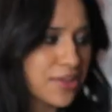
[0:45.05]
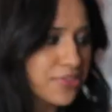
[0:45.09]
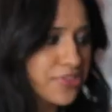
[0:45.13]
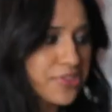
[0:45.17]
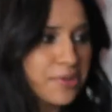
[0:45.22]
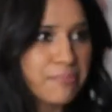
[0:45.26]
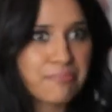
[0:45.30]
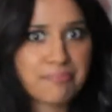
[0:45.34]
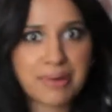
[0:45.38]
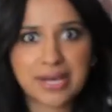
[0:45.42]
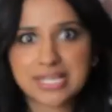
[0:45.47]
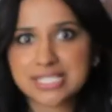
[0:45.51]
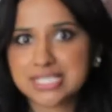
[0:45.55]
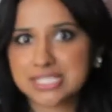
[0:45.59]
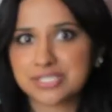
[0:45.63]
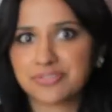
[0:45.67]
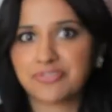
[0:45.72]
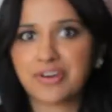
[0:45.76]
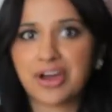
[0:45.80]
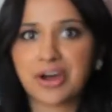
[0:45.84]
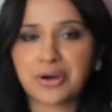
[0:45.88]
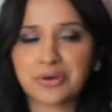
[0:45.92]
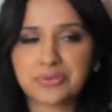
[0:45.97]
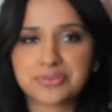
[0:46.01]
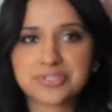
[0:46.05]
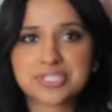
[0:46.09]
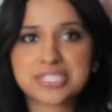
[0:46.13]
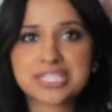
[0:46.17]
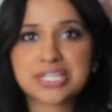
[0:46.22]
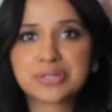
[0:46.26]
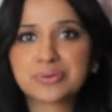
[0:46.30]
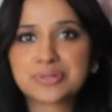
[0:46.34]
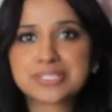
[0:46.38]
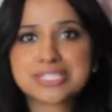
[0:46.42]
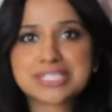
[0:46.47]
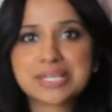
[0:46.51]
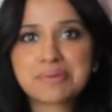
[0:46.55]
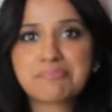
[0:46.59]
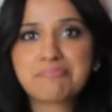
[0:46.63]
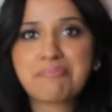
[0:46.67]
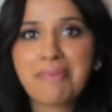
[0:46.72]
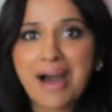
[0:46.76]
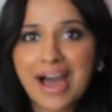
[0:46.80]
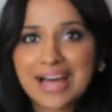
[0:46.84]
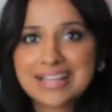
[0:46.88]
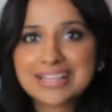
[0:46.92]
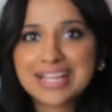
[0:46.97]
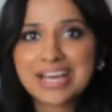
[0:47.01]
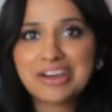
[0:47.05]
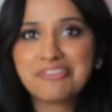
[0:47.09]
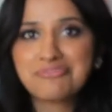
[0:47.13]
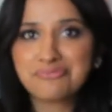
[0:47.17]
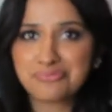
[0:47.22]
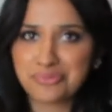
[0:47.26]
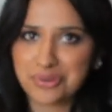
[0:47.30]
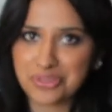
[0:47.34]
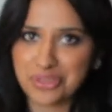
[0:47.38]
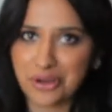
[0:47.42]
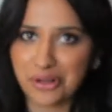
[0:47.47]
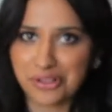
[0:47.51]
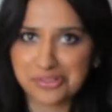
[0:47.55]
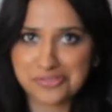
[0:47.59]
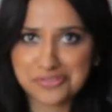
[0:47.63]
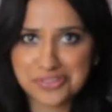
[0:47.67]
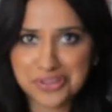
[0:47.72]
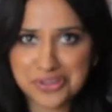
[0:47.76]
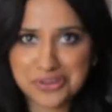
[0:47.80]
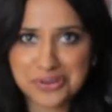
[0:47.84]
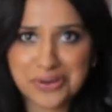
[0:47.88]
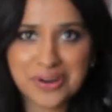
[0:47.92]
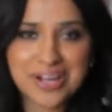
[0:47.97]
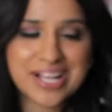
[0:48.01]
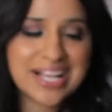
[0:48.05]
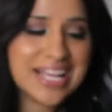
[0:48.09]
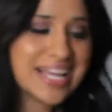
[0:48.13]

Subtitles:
the best found secrets in my life with all of you.